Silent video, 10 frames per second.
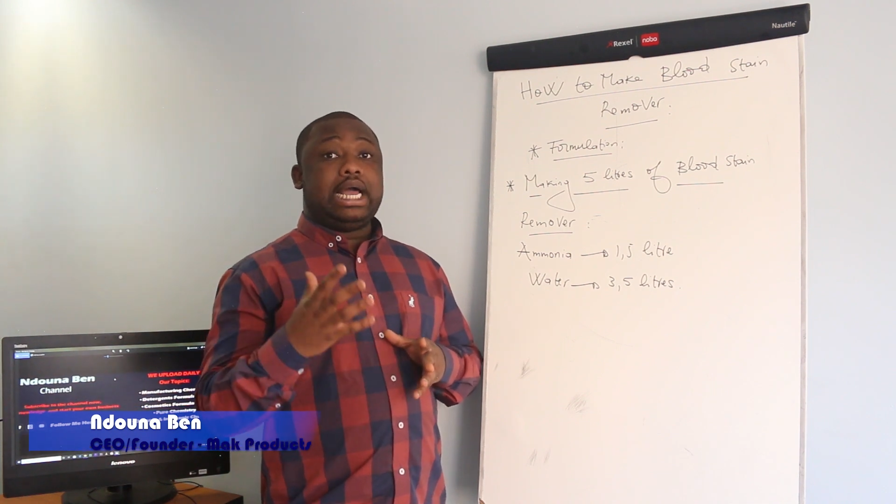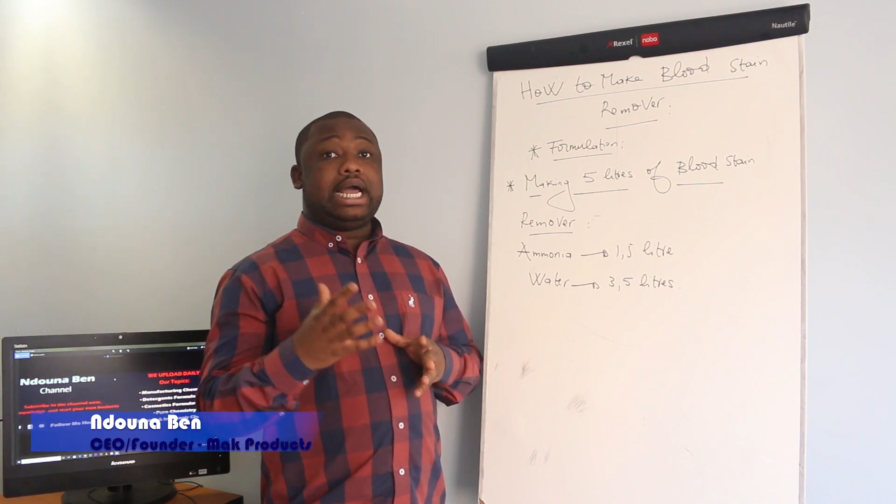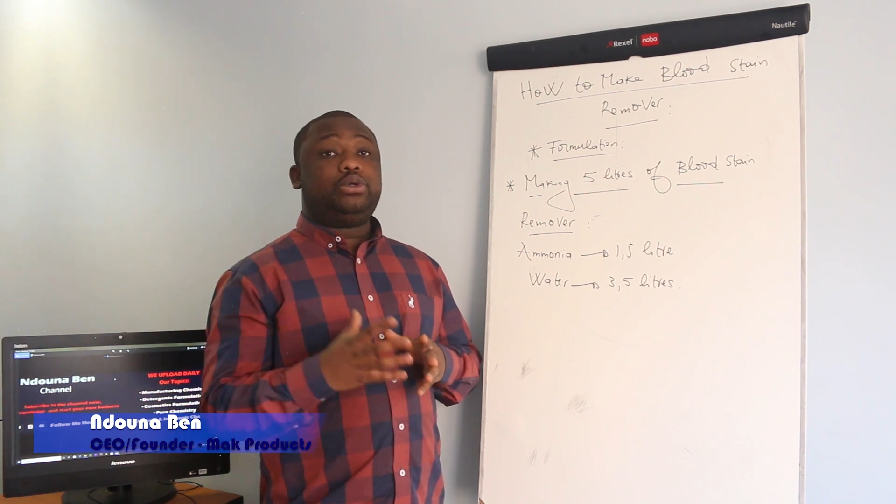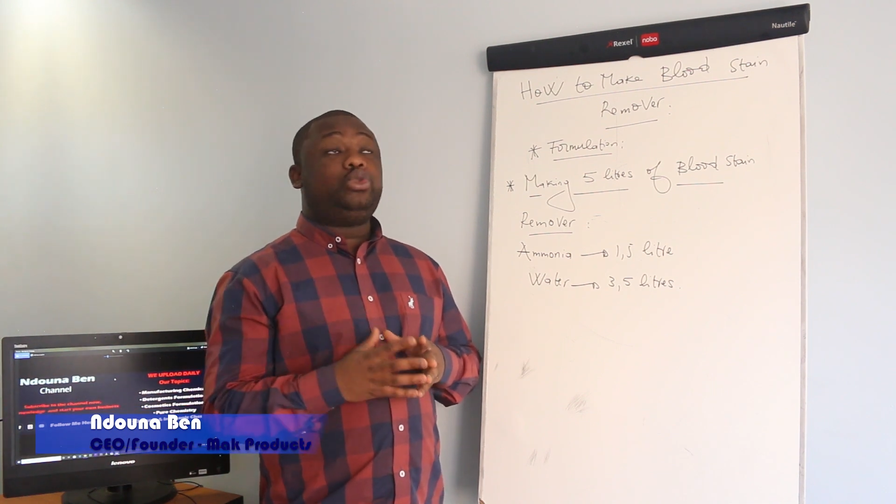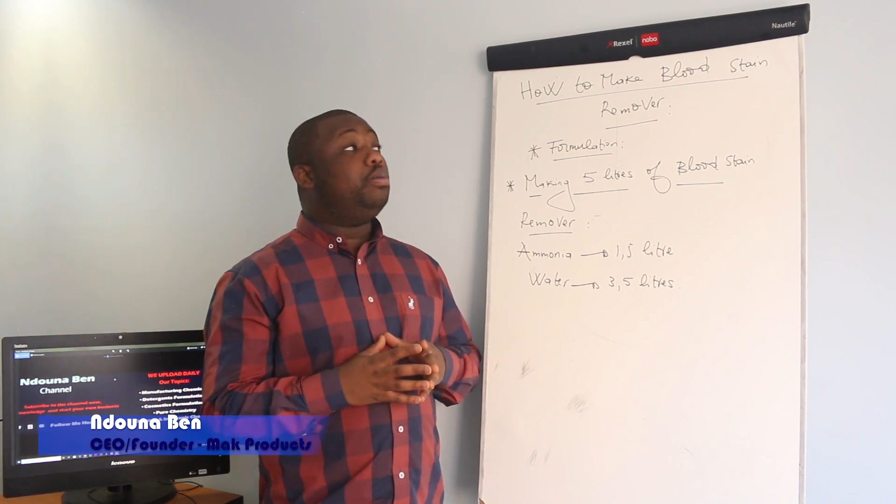
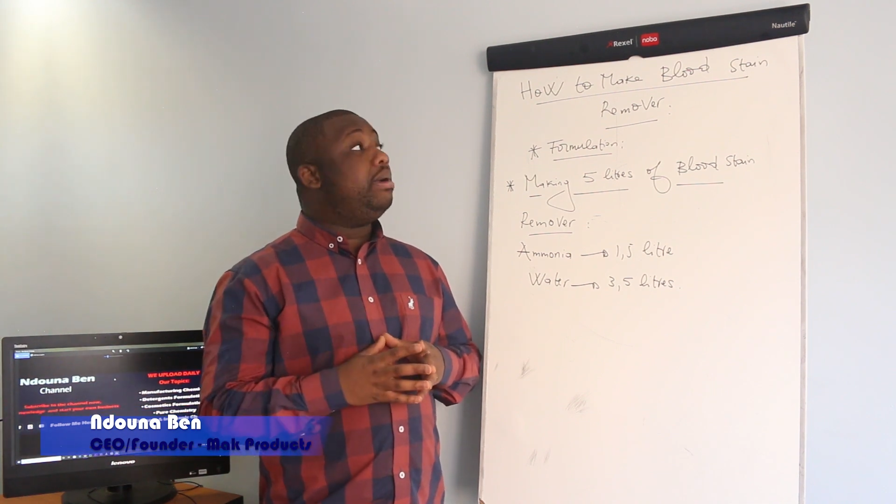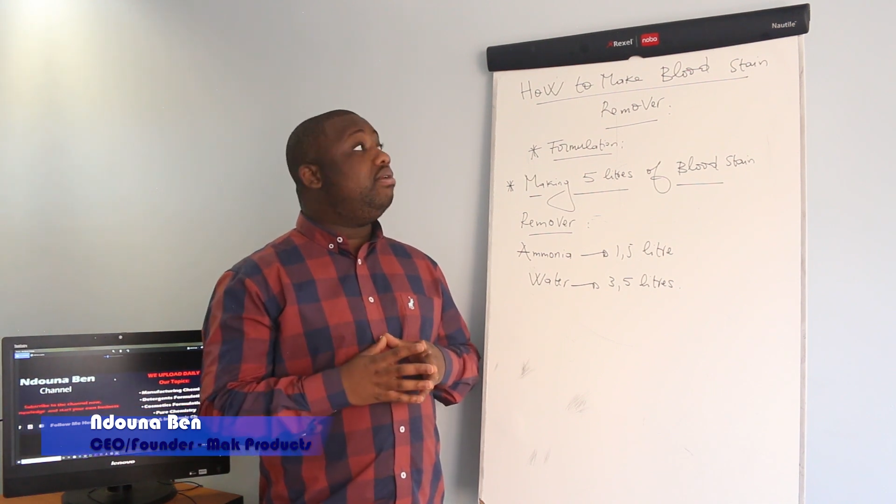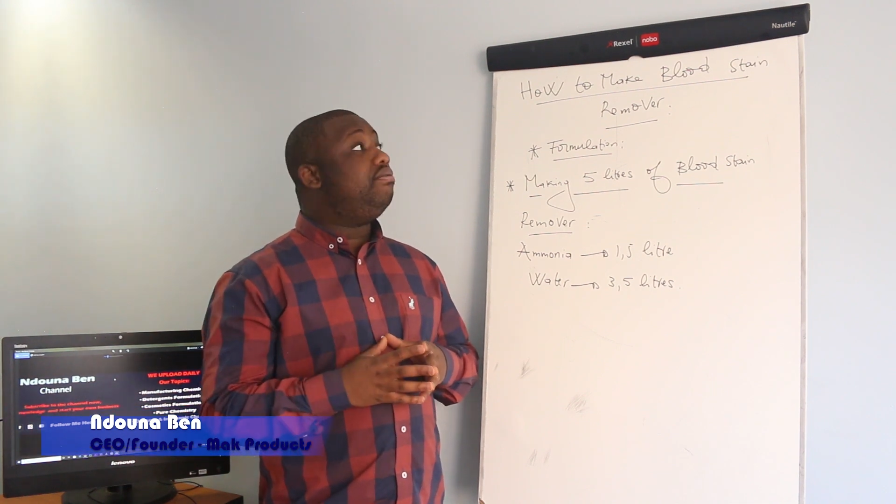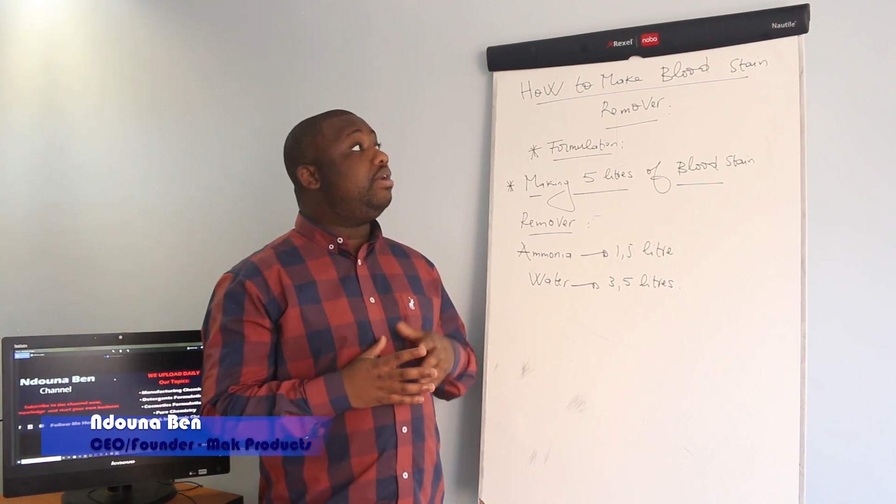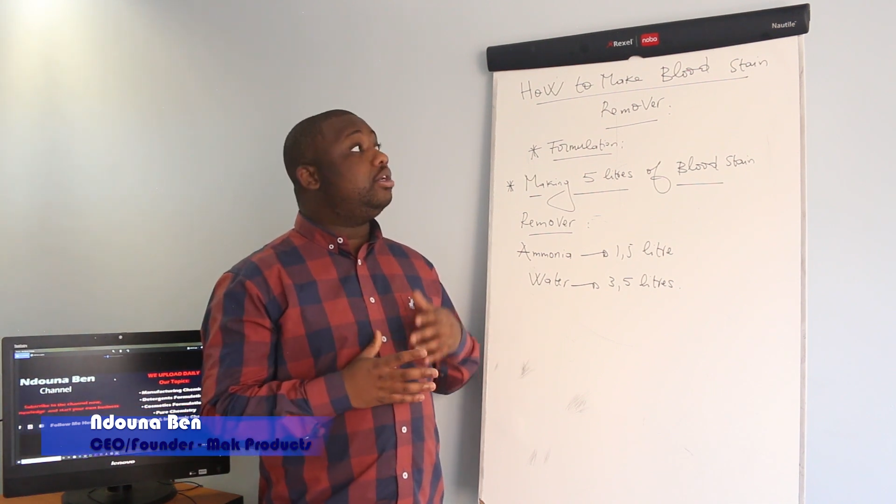how to
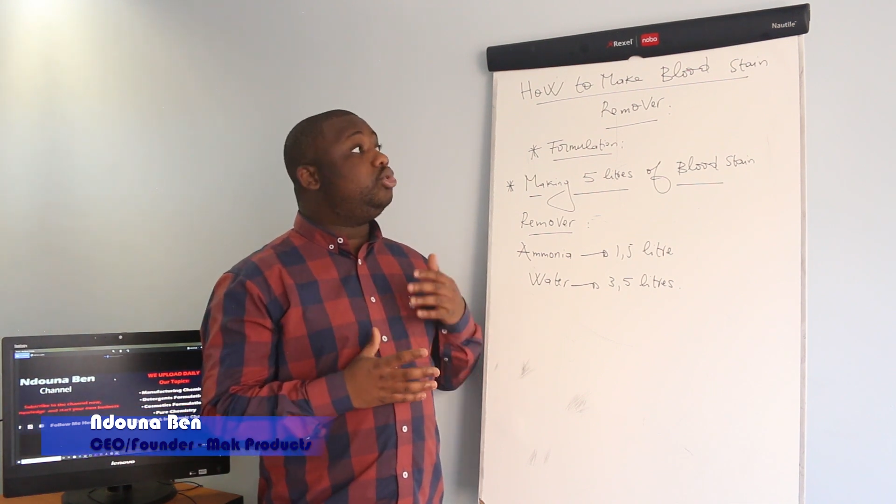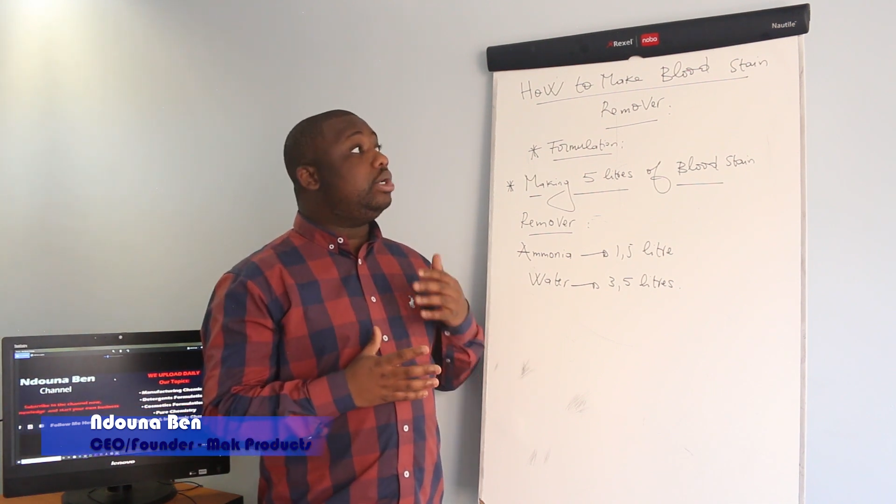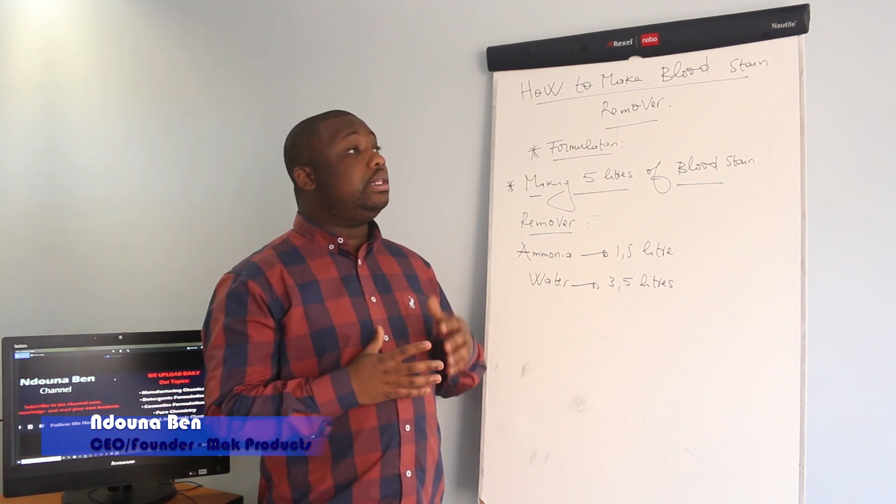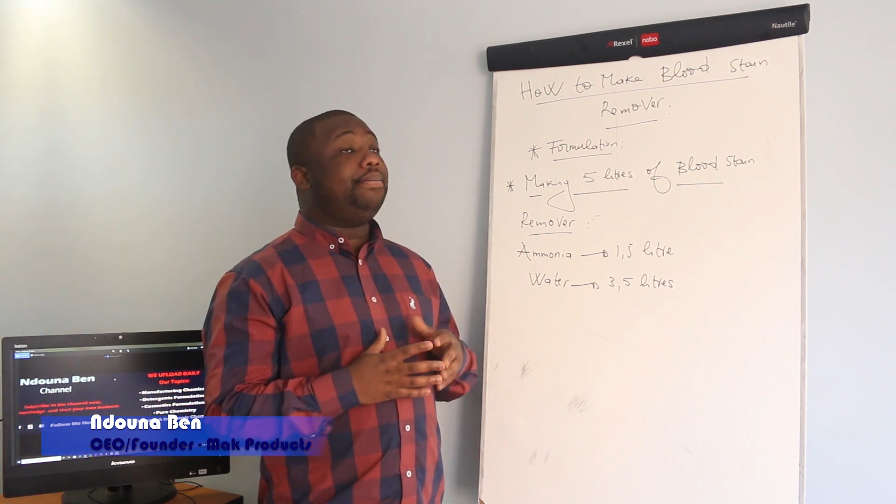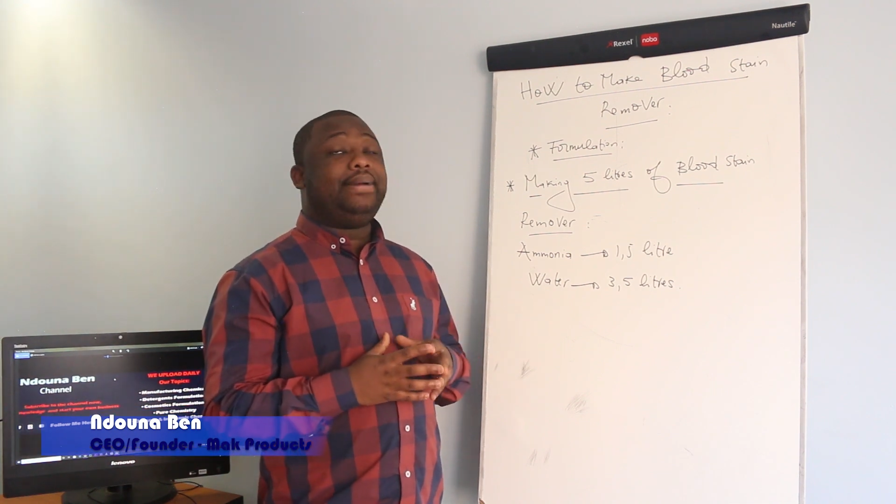manufacture the